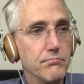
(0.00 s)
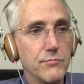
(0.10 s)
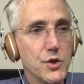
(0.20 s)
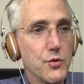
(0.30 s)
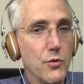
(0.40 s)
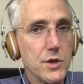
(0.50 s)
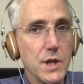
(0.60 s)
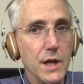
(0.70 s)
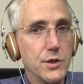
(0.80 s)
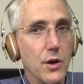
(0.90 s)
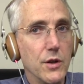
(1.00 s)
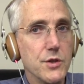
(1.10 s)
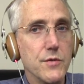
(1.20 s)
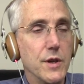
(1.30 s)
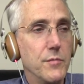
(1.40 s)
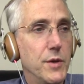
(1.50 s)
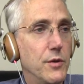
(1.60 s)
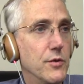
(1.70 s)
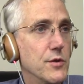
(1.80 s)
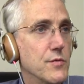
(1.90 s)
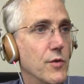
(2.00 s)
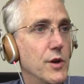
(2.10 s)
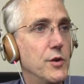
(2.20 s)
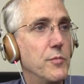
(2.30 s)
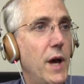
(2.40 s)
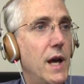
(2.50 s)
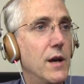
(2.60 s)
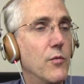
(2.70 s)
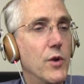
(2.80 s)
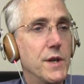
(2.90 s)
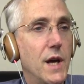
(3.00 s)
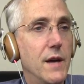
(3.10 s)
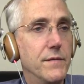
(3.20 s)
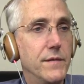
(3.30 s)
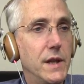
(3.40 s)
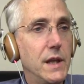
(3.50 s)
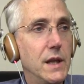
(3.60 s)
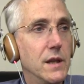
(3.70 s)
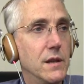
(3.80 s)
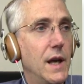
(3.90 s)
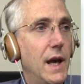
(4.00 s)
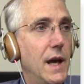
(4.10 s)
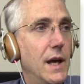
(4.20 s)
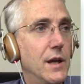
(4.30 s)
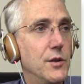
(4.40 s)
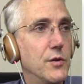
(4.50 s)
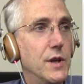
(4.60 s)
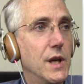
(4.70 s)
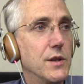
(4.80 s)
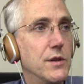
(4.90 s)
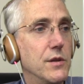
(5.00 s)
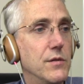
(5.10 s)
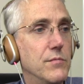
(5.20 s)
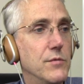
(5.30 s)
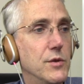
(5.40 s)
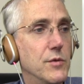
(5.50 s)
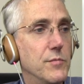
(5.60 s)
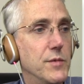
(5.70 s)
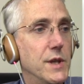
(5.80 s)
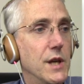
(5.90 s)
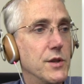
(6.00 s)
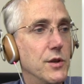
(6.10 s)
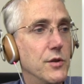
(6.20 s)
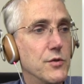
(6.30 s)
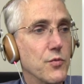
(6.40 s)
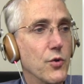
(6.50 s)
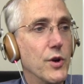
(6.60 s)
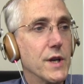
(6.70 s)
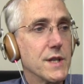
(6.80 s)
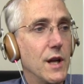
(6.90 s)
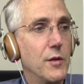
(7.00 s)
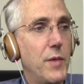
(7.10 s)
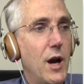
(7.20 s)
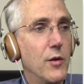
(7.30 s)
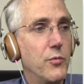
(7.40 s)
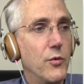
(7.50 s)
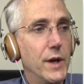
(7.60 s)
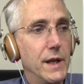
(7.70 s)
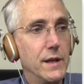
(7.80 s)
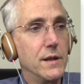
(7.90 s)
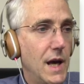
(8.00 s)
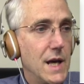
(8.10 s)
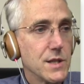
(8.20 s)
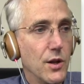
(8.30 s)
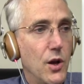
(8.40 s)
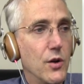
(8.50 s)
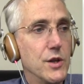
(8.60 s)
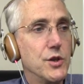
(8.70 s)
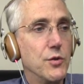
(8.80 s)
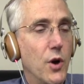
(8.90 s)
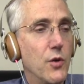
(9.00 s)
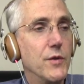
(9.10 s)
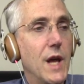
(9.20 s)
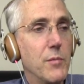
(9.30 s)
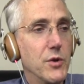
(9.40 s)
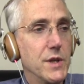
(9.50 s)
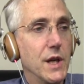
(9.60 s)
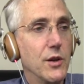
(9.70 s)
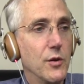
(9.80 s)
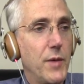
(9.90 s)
stores like Charlotte Street Computers, where you pay a one-time fee and you would get to use Word, Excel, and PowerPoint as long as you own that particular